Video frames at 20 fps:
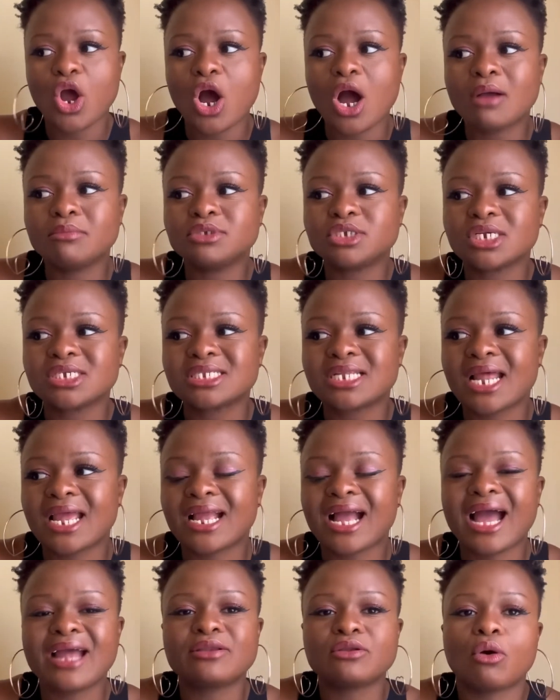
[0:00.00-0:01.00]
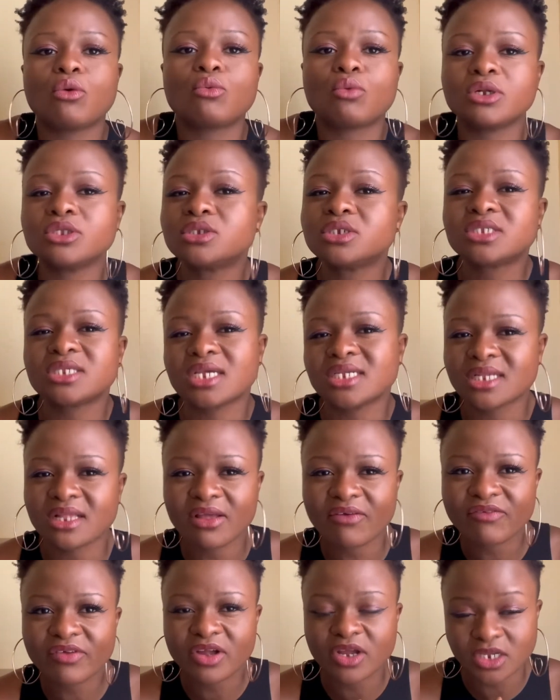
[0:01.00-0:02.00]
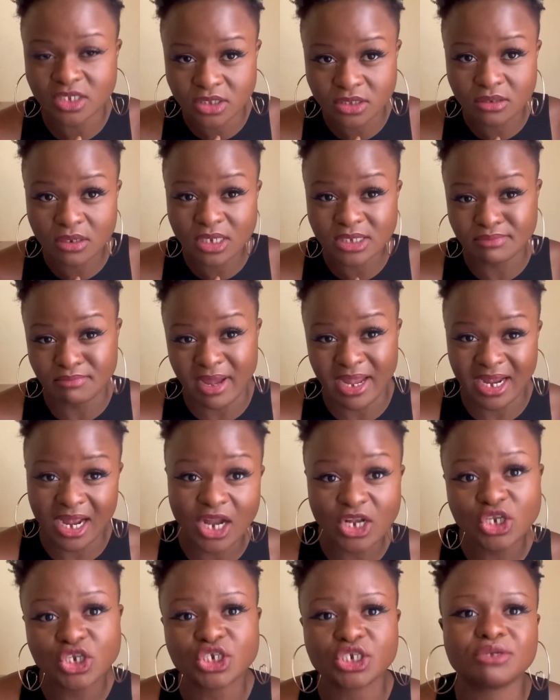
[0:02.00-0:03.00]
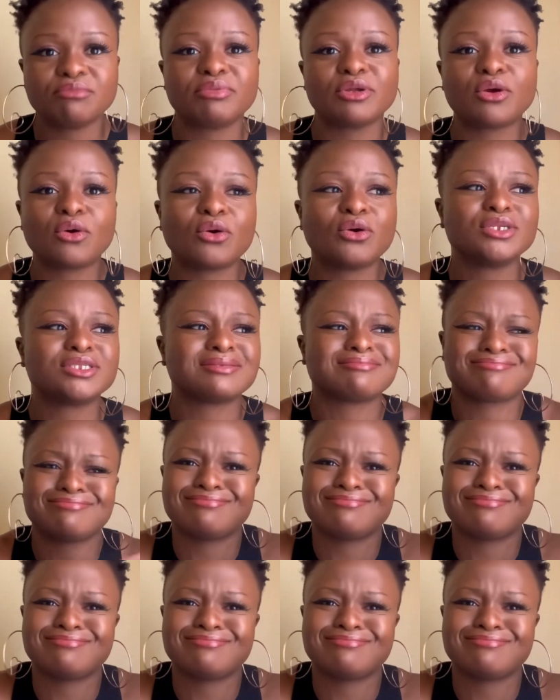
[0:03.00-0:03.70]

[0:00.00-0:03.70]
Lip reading: I'm just like, I don't want to say South Africa is my country, because